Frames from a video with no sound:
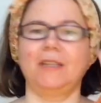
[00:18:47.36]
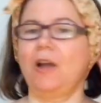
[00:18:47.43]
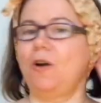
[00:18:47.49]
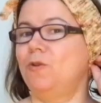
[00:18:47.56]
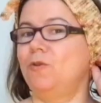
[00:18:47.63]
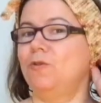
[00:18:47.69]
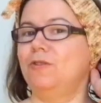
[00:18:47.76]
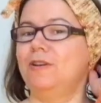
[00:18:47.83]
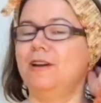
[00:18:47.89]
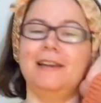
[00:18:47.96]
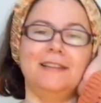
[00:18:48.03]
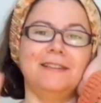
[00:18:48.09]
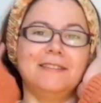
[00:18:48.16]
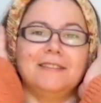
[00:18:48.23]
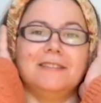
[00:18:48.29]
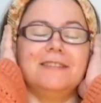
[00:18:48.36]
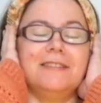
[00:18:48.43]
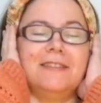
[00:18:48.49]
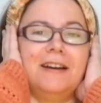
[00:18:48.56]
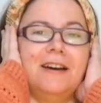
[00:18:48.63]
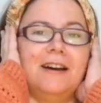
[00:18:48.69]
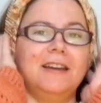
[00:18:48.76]
or as
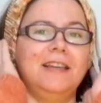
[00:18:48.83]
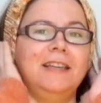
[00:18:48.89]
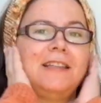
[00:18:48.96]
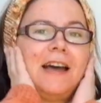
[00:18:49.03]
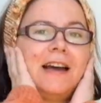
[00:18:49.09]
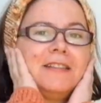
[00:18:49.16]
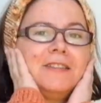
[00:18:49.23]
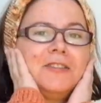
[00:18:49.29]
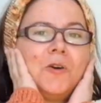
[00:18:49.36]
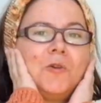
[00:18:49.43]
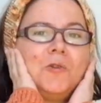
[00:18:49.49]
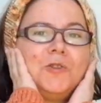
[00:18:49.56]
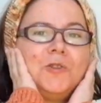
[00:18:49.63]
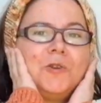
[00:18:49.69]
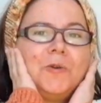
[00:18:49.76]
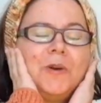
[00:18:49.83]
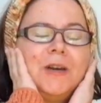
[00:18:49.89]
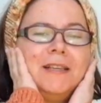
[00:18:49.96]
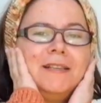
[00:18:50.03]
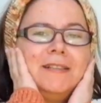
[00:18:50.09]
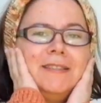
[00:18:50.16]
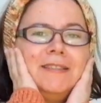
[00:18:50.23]
it acts also
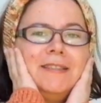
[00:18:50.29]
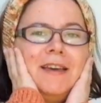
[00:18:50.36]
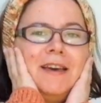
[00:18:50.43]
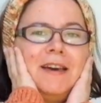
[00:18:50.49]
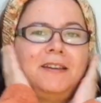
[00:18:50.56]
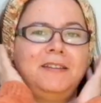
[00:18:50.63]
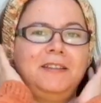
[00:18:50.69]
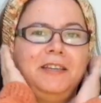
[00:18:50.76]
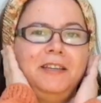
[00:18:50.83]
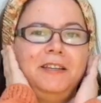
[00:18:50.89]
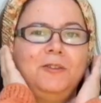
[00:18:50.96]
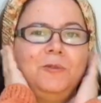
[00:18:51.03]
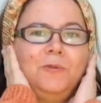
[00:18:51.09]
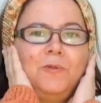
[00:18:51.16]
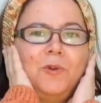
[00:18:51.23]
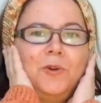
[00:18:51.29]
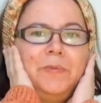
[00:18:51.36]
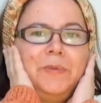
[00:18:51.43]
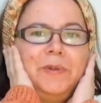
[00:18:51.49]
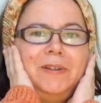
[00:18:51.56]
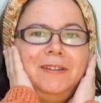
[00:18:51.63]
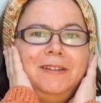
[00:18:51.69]
as an ear
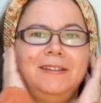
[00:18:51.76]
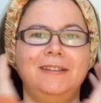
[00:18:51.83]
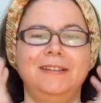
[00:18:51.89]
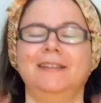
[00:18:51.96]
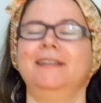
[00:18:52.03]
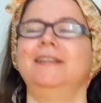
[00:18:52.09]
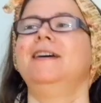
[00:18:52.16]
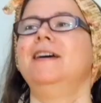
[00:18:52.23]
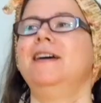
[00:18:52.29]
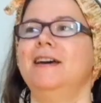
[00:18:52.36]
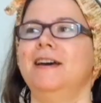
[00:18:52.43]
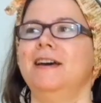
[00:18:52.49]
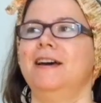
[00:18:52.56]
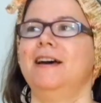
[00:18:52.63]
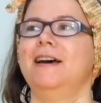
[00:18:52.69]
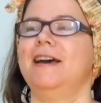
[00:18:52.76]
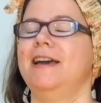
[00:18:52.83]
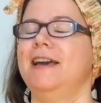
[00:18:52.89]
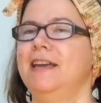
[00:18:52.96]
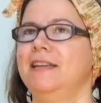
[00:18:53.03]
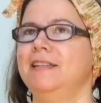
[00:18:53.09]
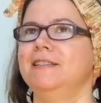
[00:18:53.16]
warmer.
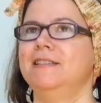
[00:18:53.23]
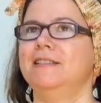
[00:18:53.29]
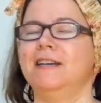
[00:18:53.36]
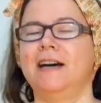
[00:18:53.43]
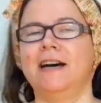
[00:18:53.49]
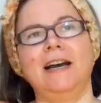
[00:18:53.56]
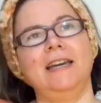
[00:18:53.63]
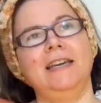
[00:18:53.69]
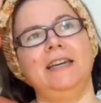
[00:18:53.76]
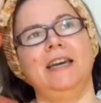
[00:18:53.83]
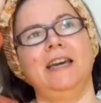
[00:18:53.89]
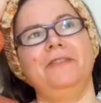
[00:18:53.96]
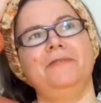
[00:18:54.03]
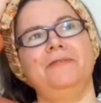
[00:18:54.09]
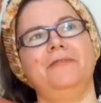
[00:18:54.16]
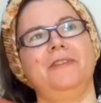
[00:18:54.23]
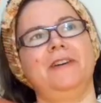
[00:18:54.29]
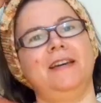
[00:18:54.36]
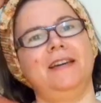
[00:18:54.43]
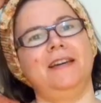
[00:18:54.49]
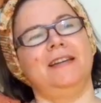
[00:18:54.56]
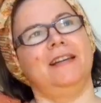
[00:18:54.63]
And I have,
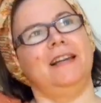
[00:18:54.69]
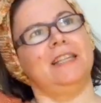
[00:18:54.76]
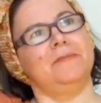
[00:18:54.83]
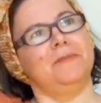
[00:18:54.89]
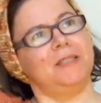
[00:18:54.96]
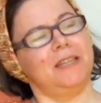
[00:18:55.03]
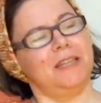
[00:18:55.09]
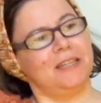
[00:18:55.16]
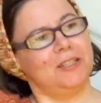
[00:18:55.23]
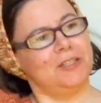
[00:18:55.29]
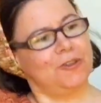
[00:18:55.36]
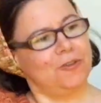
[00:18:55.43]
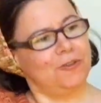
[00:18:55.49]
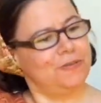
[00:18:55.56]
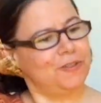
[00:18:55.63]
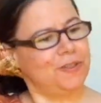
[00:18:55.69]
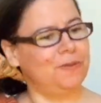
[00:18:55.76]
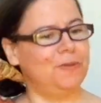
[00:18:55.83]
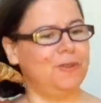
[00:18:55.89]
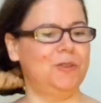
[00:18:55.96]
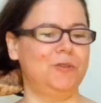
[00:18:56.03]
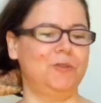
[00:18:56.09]
let me take it off so
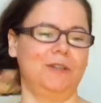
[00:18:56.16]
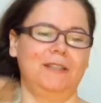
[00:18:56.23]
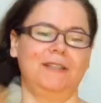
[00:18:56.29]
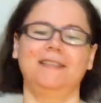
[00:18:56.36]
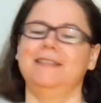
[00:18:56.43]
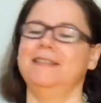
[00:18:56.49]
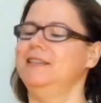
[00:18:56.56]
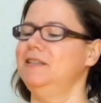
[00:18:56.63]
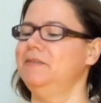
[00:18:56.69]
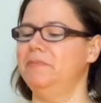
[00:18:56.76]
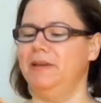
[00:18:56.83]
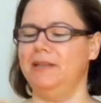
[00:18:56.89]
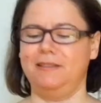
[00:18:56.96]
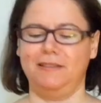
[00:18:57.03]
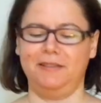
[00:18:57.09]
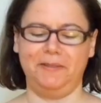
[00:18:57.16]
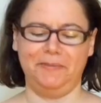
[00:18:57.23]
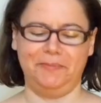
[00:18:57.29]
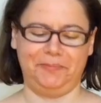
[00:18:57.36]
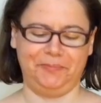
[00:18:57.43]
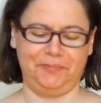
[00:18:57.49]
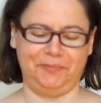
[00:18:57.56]
that you can see it better.